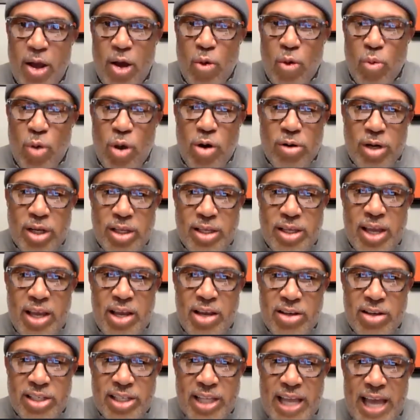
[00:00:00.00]
we'll
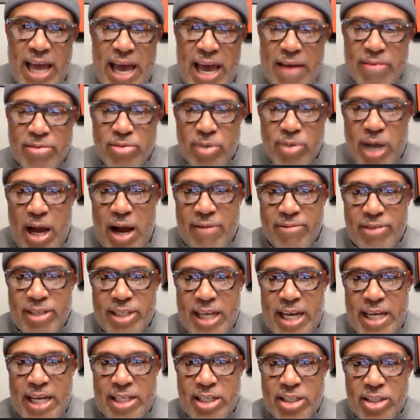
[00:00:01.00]
continuously have some
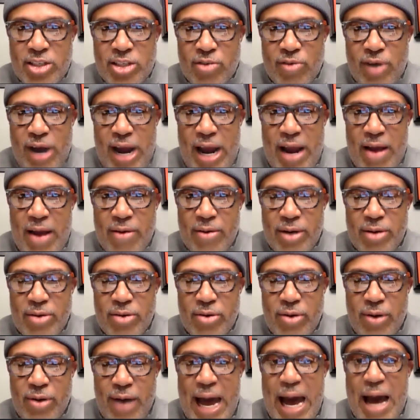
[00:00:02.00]
conversations around,
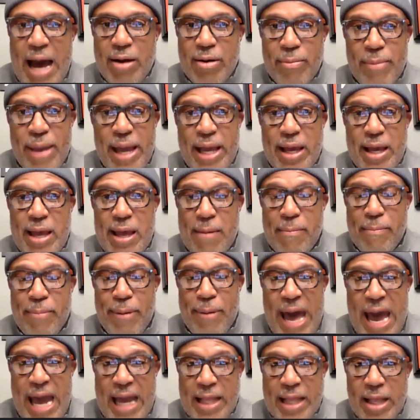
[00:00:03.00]
how to make an
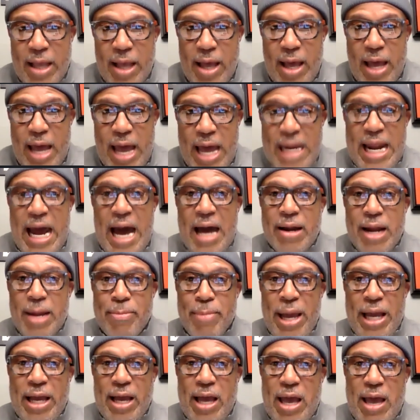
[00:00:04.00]
impact and how to
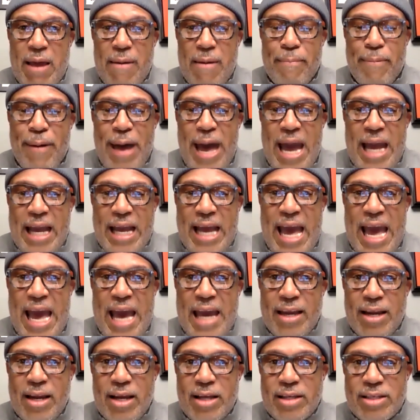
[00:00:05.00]
make an impact
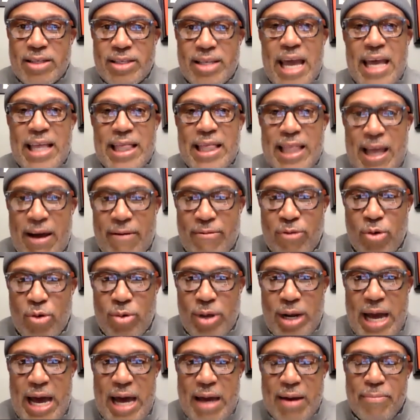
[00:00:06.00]
at state level
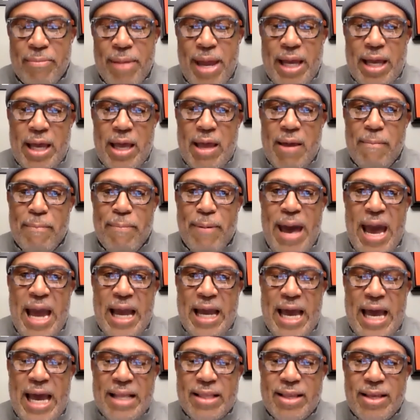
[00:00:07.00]
and how to make an impact
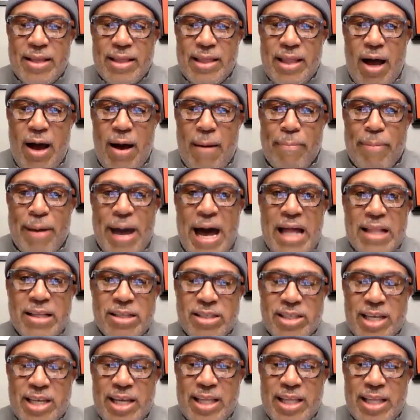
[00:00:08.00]
at the policy and